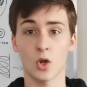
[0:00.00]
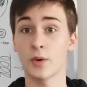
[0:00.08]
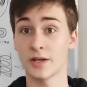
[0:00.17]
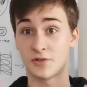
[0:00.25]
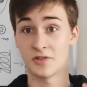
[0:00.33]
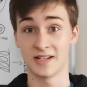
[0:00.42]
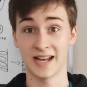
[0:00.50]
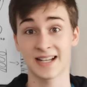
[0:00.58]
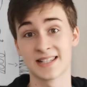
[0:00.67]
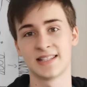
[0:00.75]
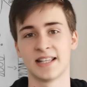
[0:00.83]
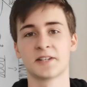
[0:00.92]
Okay, so the
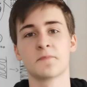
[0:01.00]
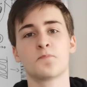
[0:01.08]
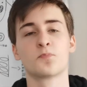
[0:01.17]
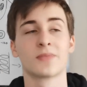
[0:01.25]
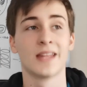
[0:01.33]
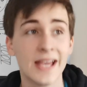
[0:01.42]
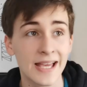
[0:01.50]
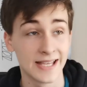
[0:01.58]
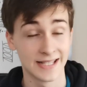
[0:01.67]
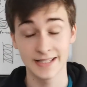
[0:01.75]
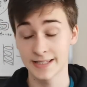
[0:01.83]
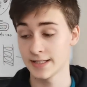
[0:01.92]
next thing
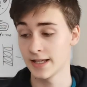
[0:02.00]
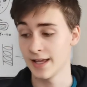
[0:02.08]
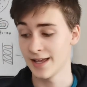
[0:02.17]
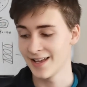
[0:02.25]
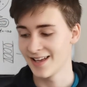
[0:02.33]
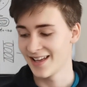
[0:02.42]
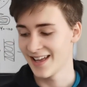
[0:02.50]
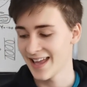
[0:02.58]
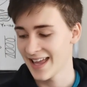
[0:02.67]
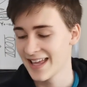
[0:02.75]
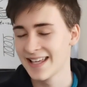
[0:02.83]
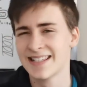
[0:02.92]
is
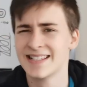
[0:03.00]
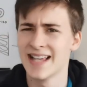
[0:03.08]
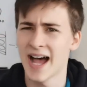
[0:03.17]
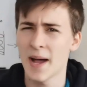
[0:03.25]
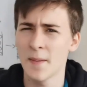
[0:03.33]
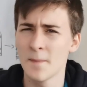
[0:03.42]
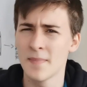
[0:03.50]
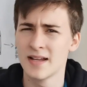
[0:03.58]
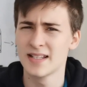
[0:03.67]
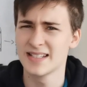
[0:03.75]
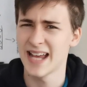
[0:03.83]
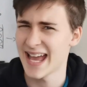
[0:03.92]
exam
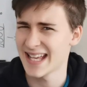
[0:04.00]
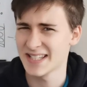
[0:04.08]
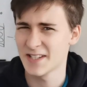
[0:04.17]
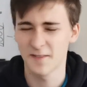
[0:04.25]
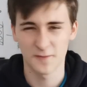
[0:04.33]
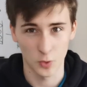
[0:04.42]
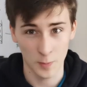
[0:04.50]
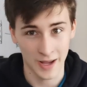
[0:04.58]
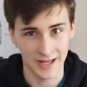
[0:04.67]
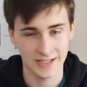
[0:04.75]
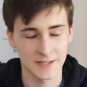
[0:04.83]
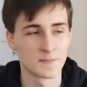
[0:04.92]
test
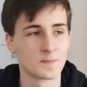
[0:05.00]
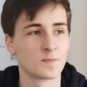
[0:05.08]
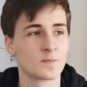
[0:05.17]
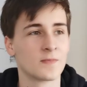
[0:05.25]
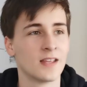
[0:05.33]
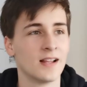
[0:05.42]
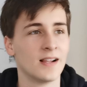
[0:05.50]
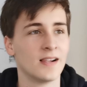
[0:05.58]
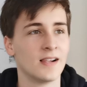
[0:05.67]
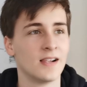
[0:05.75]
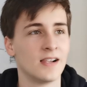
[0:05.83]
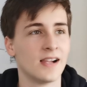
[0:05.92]
format.
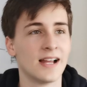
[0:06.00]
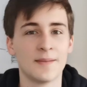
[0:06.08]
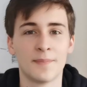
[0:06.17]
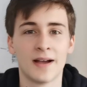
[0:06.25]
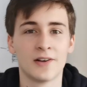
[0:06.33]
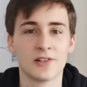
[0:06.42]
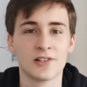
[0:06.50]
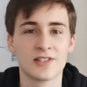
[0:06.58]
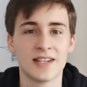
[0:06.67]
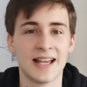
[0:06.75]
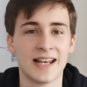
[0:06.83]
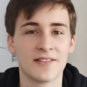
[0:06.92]
At
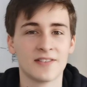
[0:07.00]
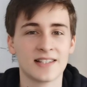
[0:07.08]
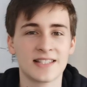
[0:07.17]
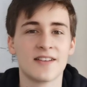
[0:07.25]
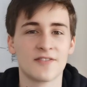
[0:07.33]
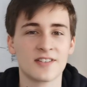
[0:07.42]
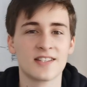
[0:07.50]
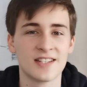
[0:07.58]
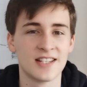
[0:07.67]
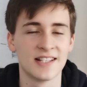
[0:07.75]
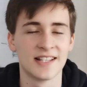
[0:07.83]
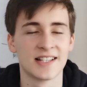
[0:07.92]
biology A level is different to
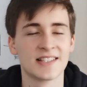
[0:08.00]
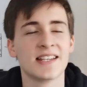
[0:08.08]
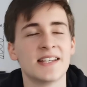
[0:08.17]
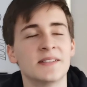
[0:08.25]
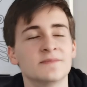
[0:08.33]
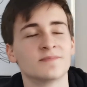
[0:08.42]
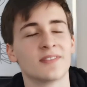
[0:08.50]
GCSE.